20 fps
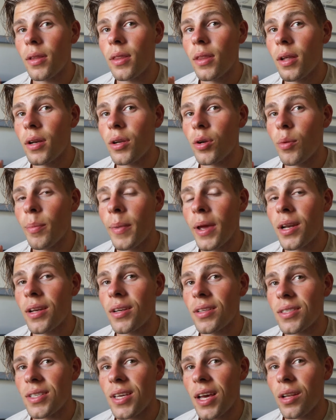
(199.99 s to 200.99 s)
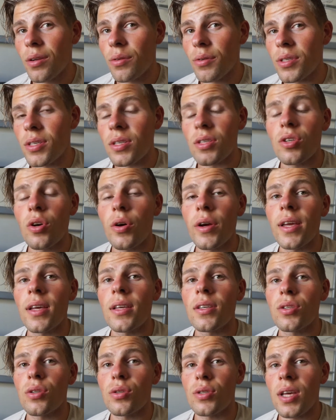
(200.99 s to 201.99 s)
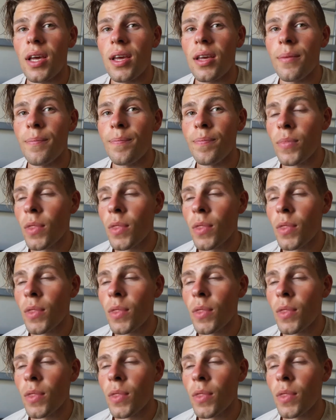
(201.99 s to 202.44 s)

than your maintenance calories so so say